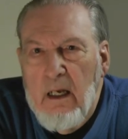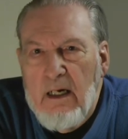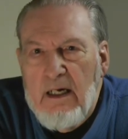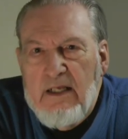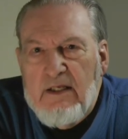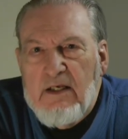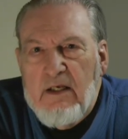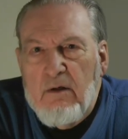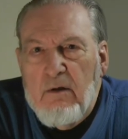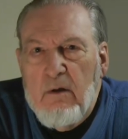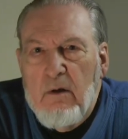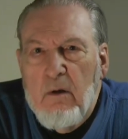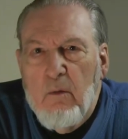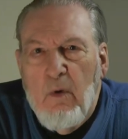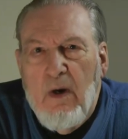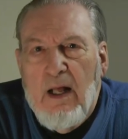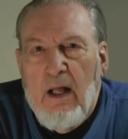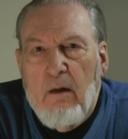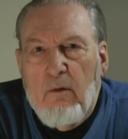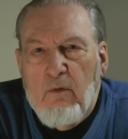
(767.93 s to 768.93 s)
And he said,
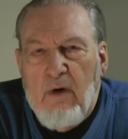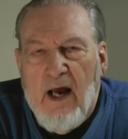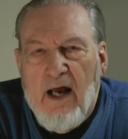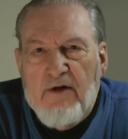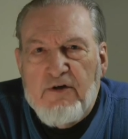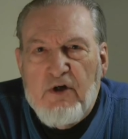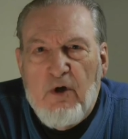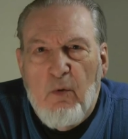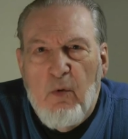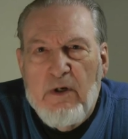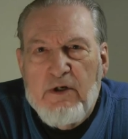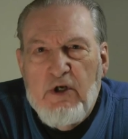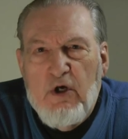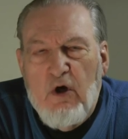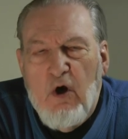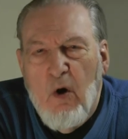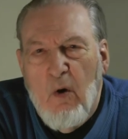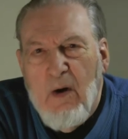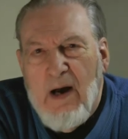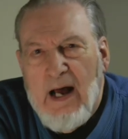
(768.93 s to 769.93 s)
well, Roger, when
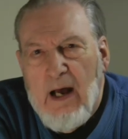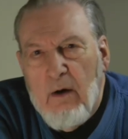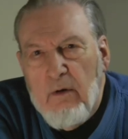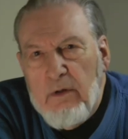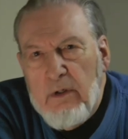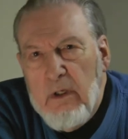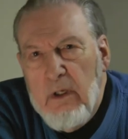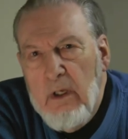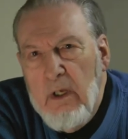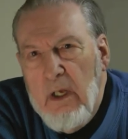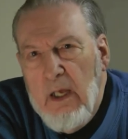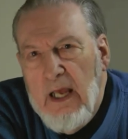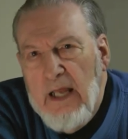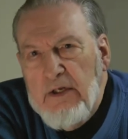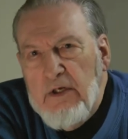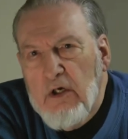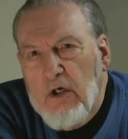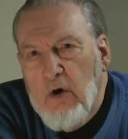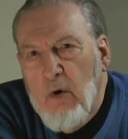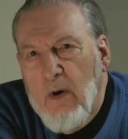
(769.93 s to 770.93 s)
you go out
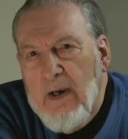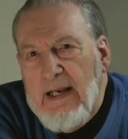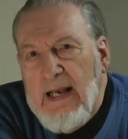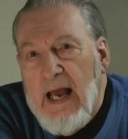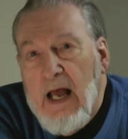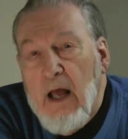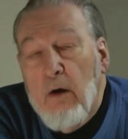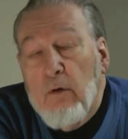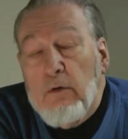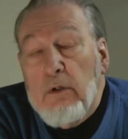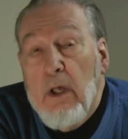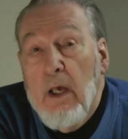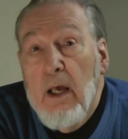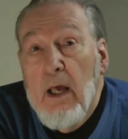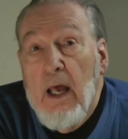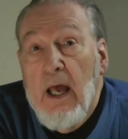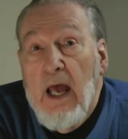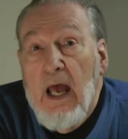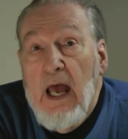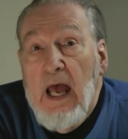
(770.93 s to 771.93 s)
and you're going out
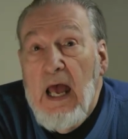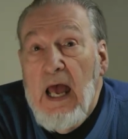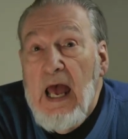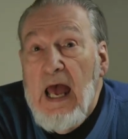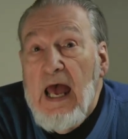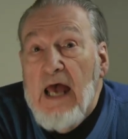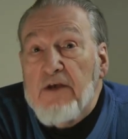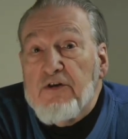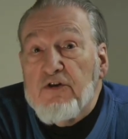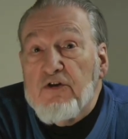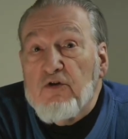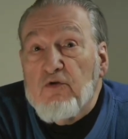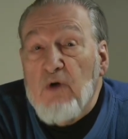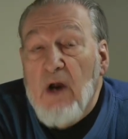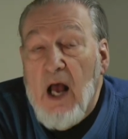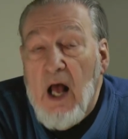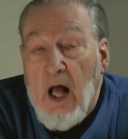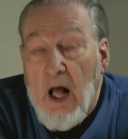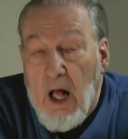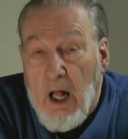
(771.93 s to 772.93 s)

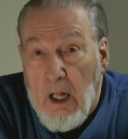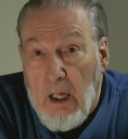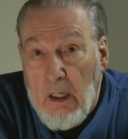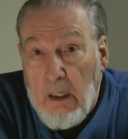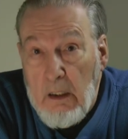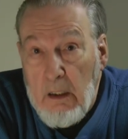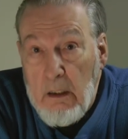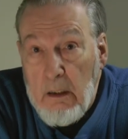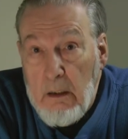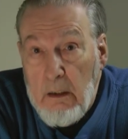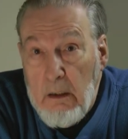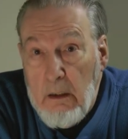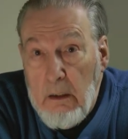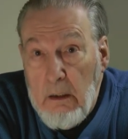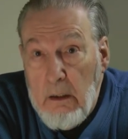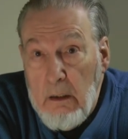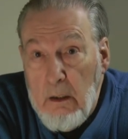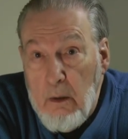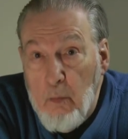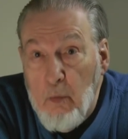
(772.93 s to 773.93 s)
astral
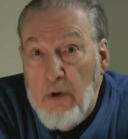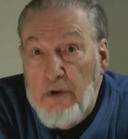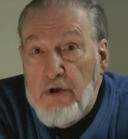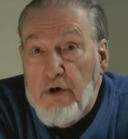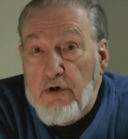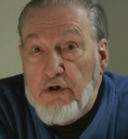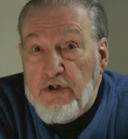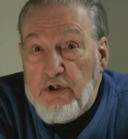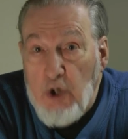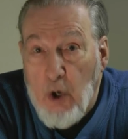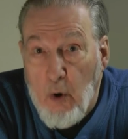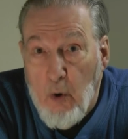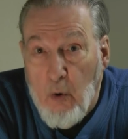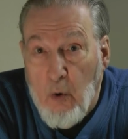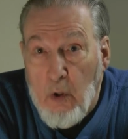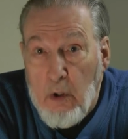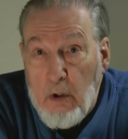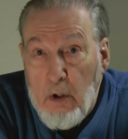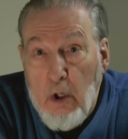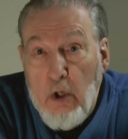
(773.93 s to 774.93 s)
with your
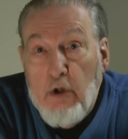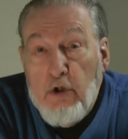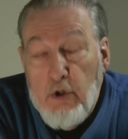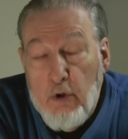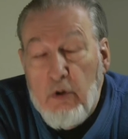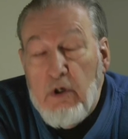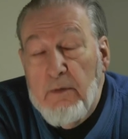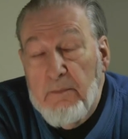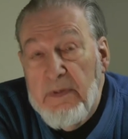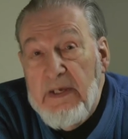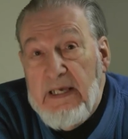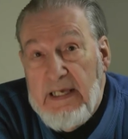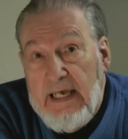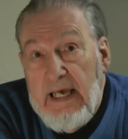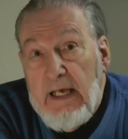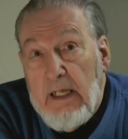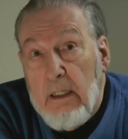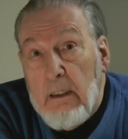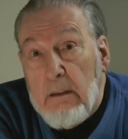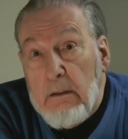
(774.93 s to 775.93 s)
soul, you can be
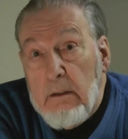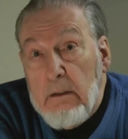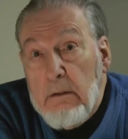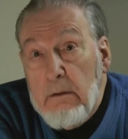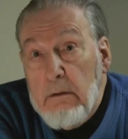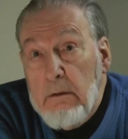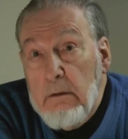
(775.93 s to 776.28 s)
killed.